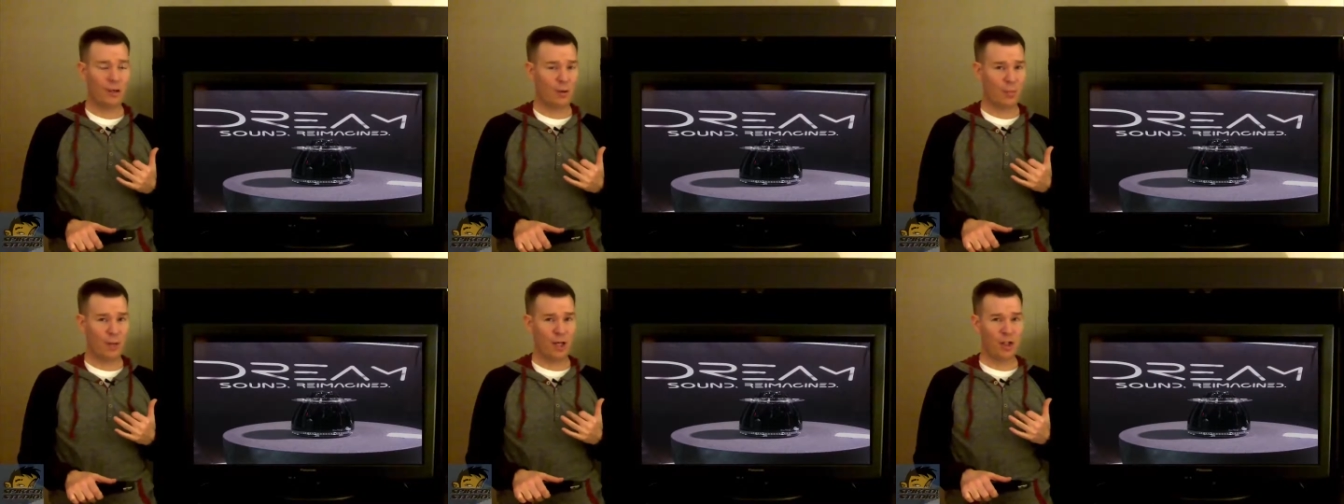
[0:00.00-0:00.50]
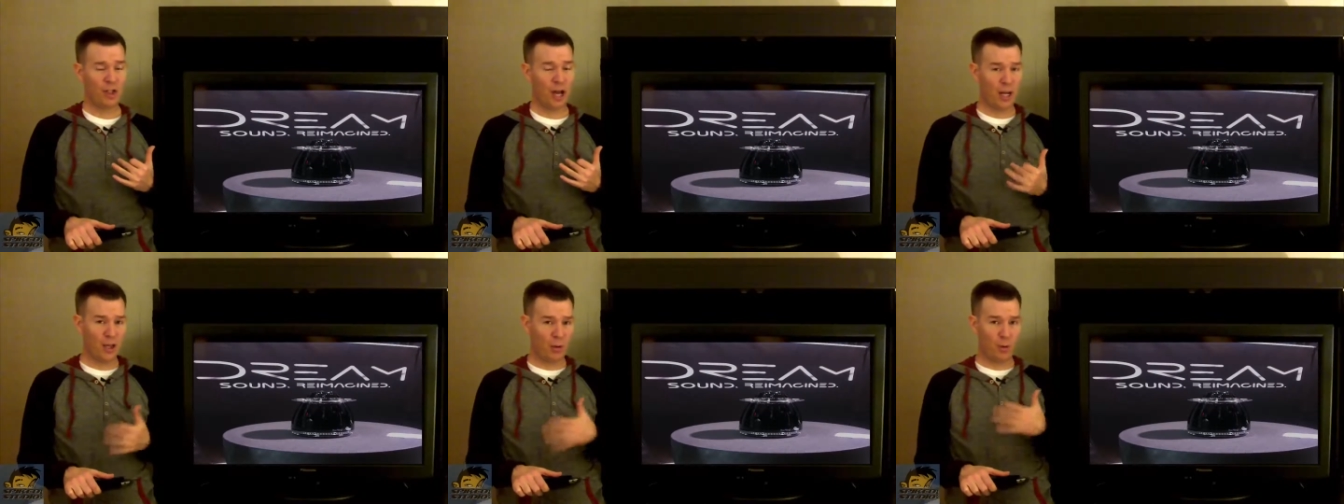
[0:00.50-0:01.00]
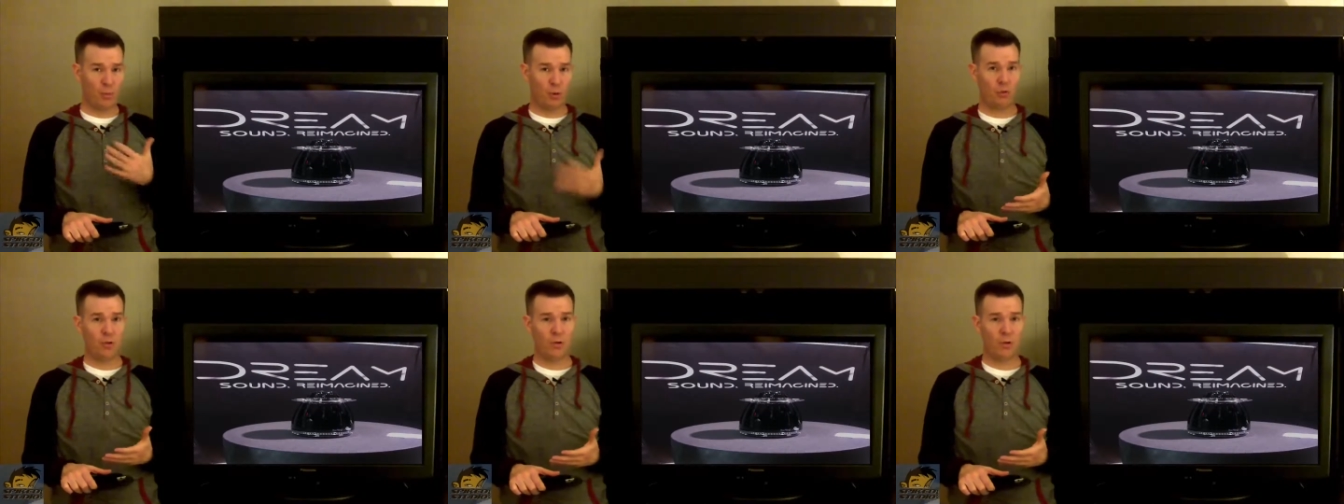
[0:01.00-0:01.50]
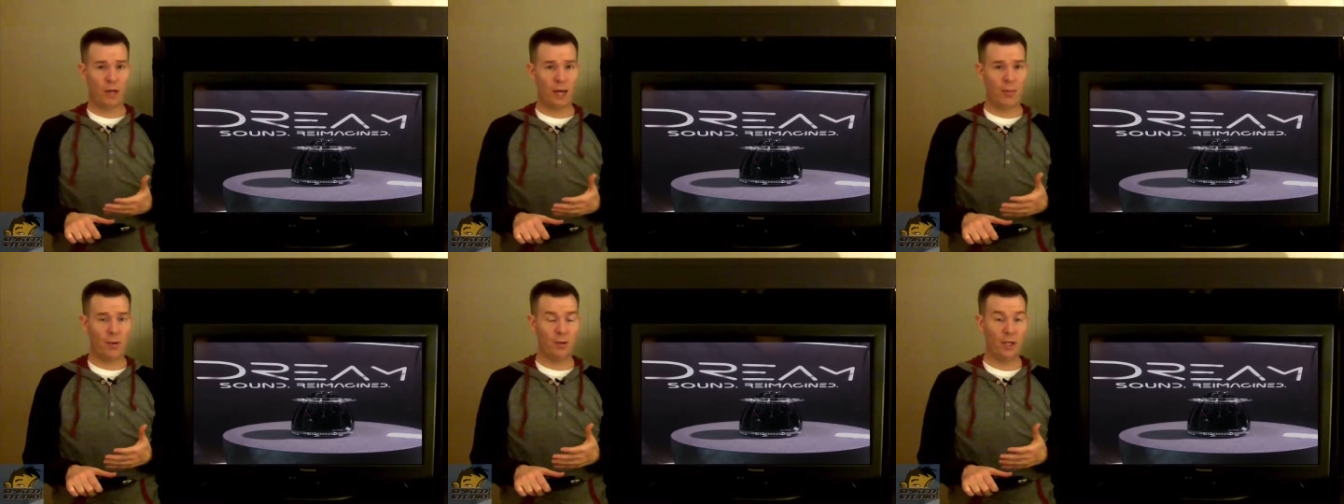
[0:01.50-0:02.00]
They were big and shiny. They were Bluetooth
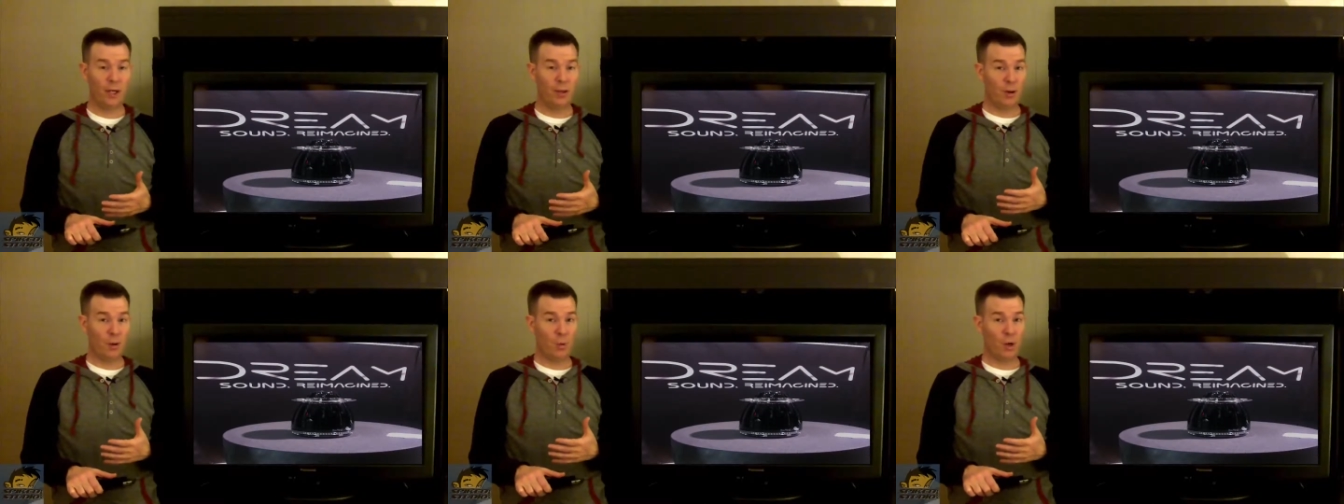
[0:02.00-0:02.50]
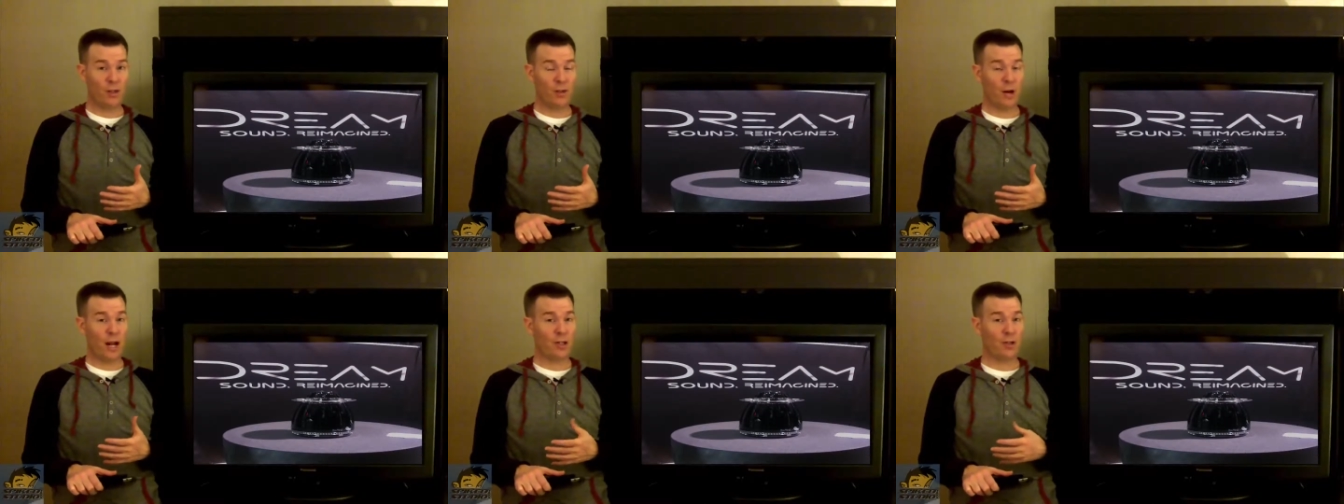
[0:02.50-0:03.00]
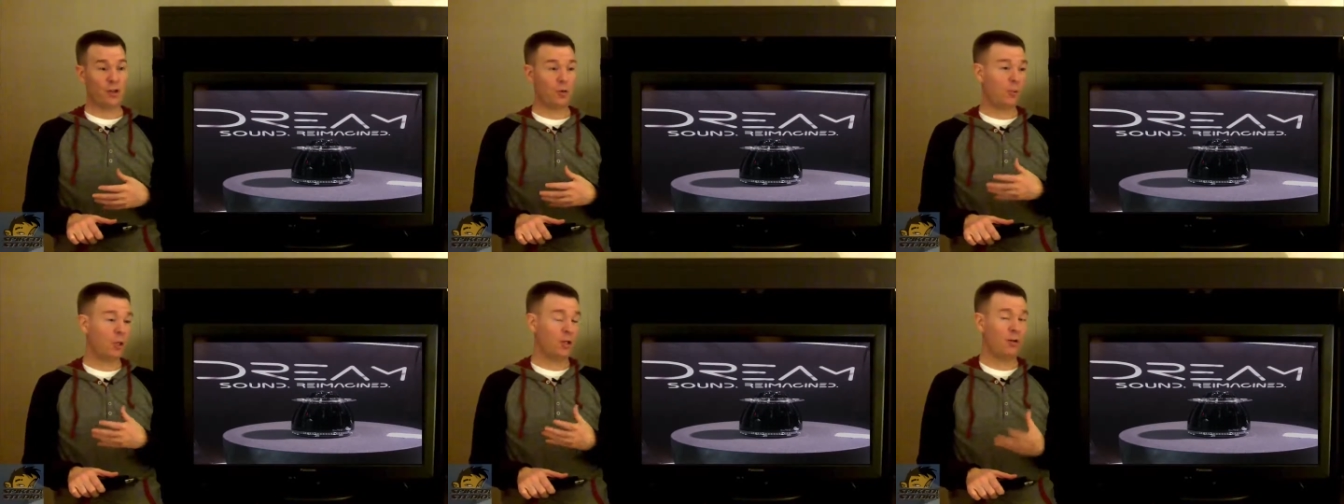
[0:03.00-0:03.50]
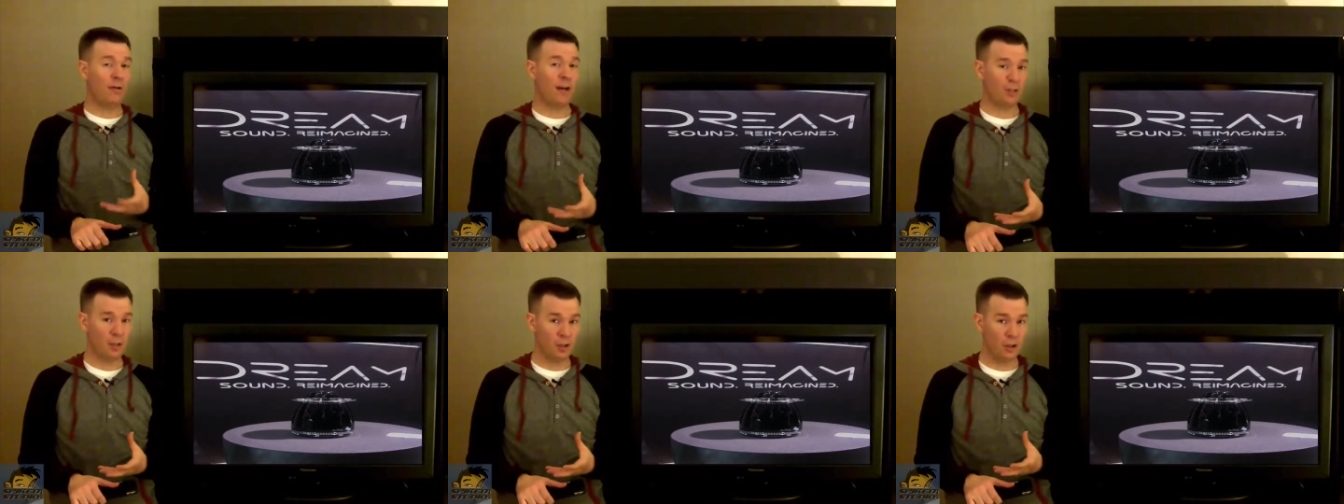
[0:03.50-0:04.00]
enabled. There were ones that were actually you plug your
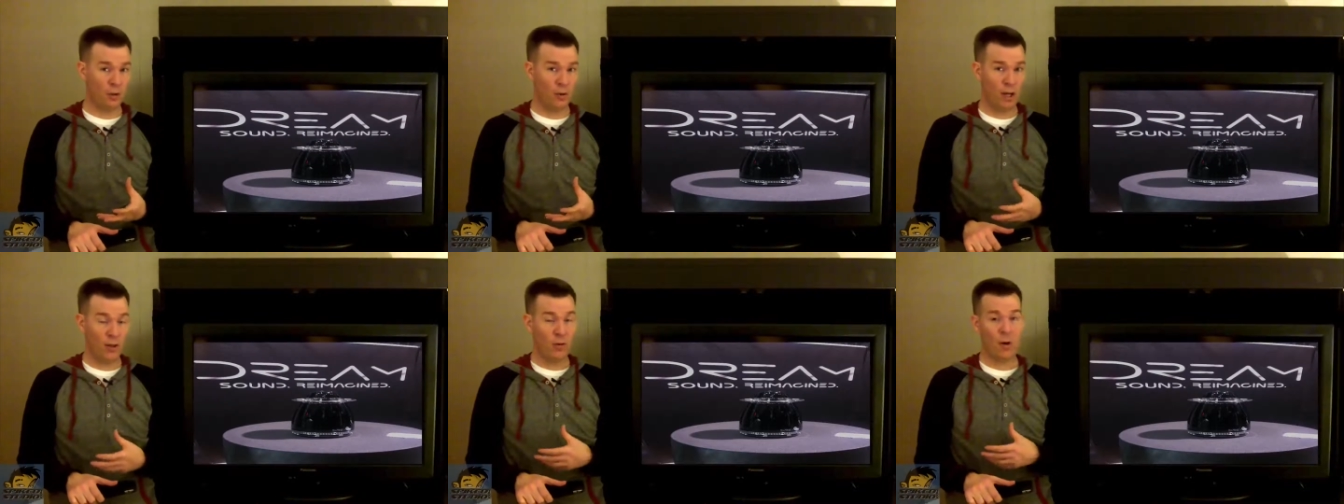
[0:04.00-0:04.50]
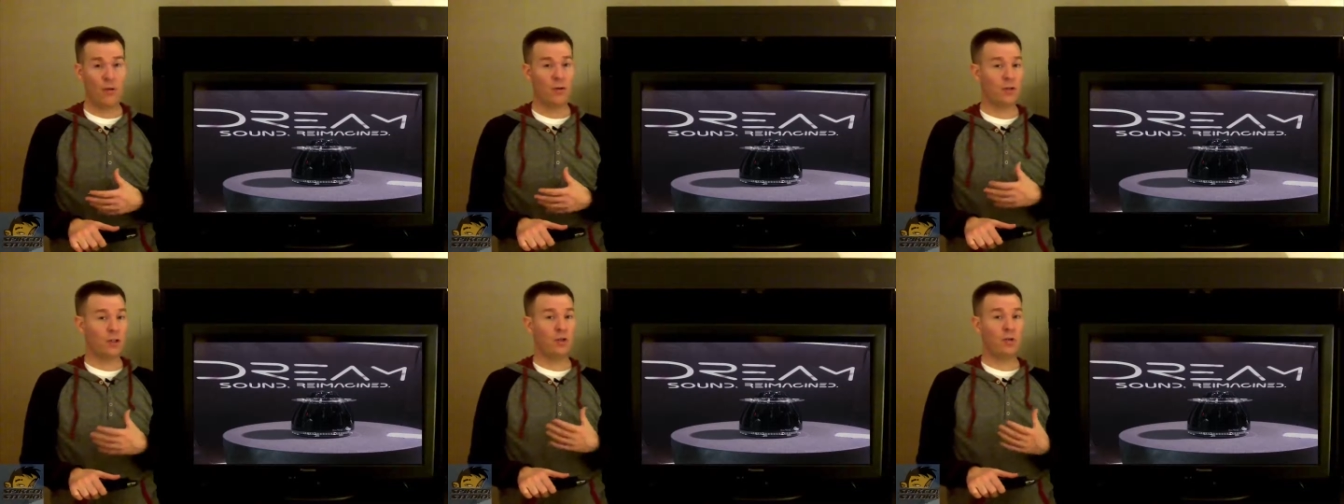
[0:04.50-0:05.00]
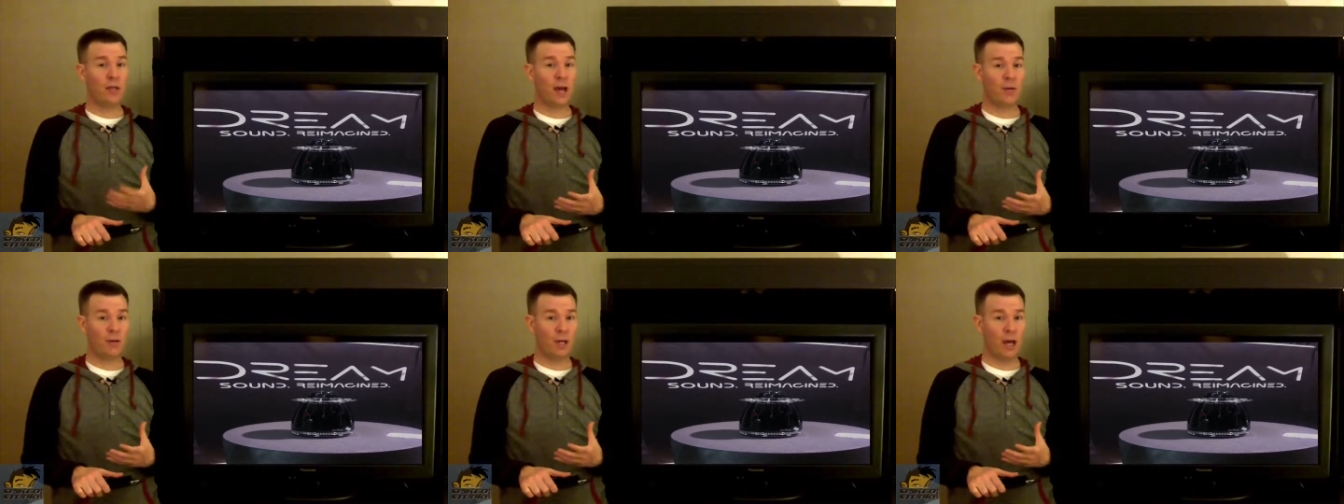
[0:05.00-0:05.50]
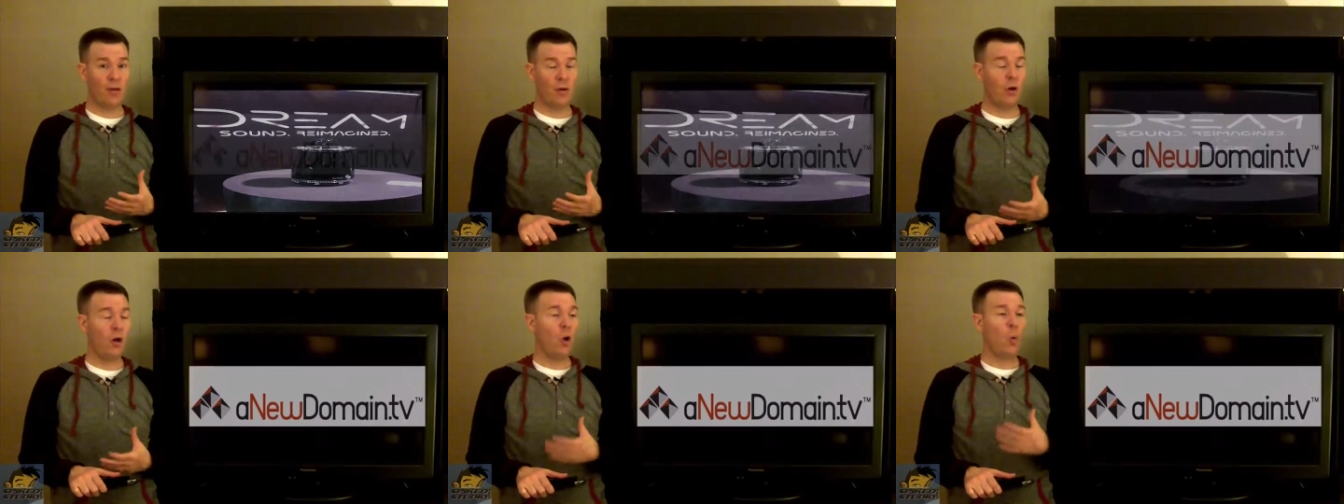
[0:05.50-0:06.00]
device into. There were others that you tethered
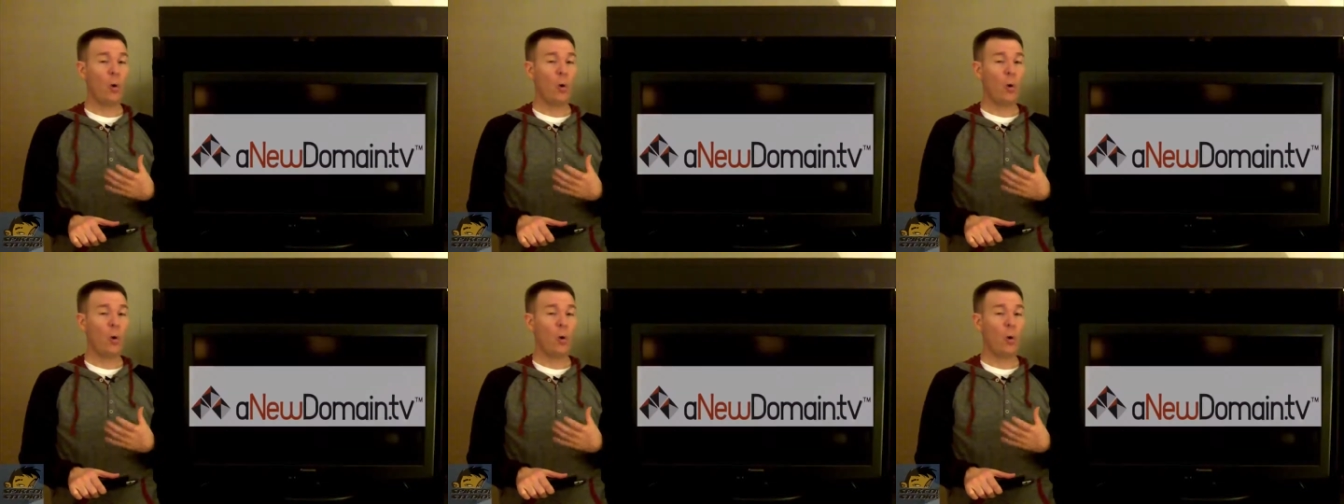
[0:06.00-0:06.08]
together.